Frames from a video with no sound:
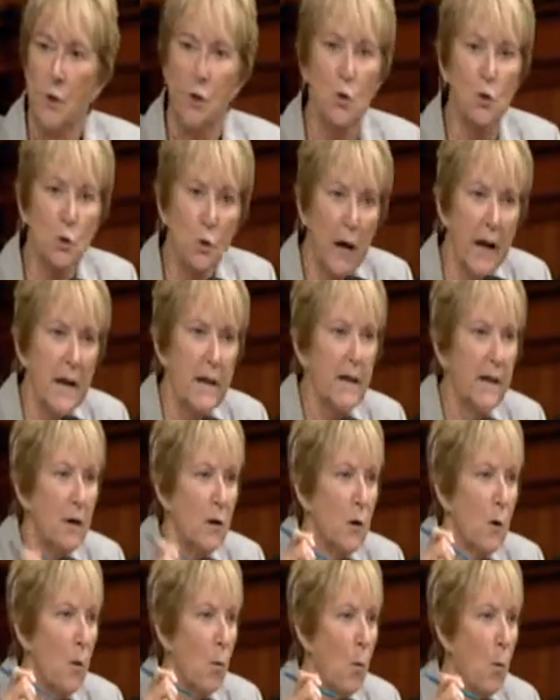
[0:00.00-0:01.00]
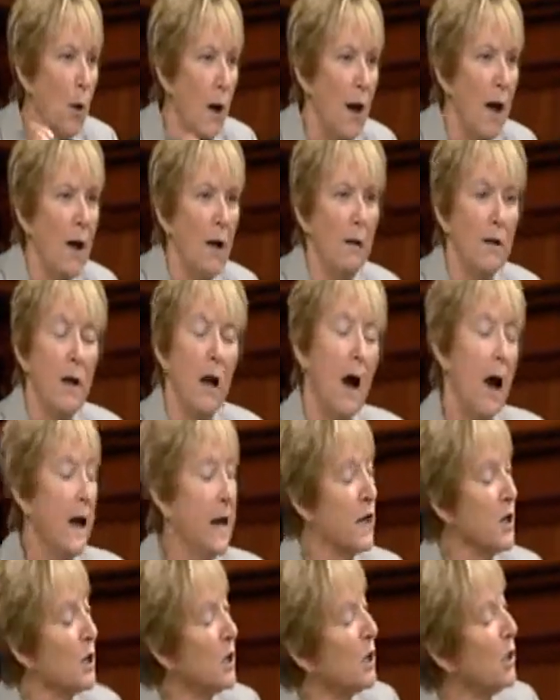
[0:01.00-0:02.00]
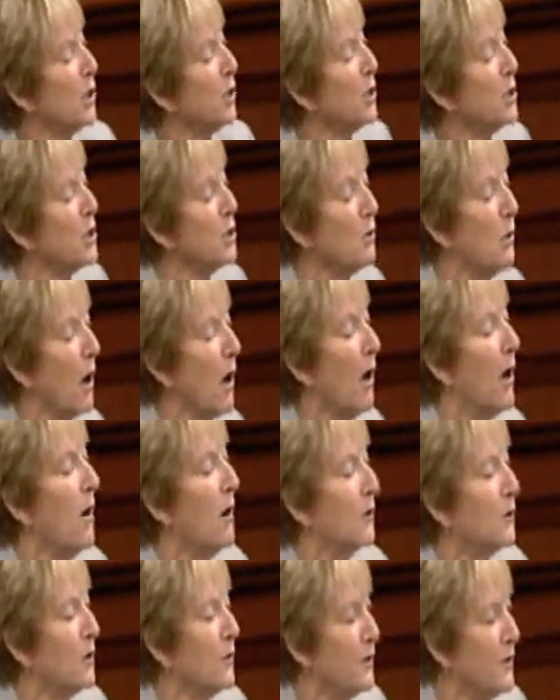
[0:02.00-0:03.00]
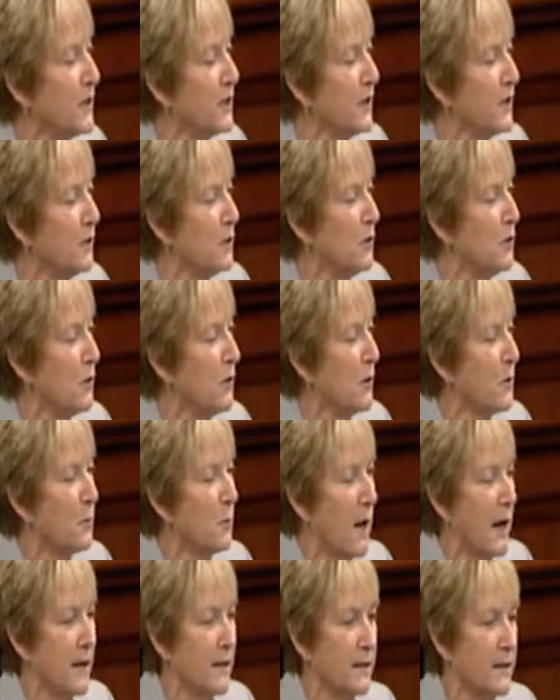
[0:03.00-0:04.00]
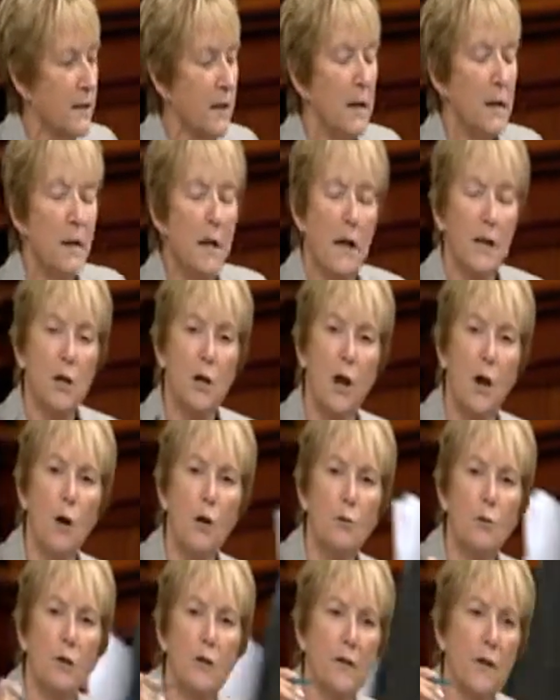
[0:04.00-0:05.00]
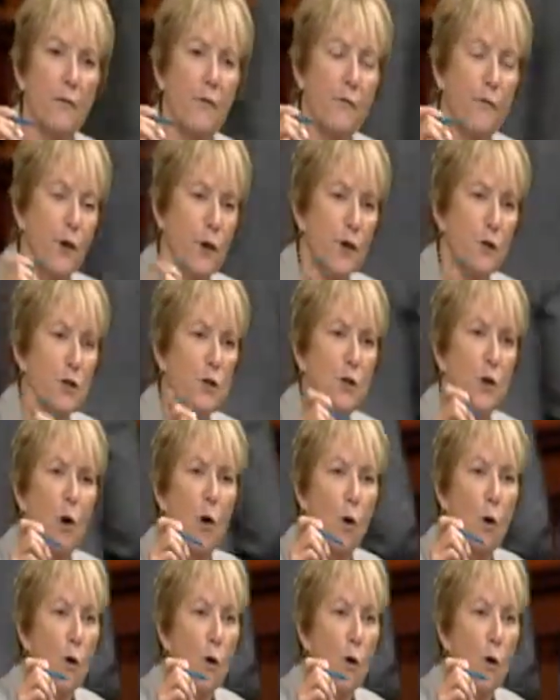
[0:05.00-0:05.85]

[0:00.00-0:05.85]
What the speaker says: Drake Well. I encourage you all to visit the Northwest and go to the first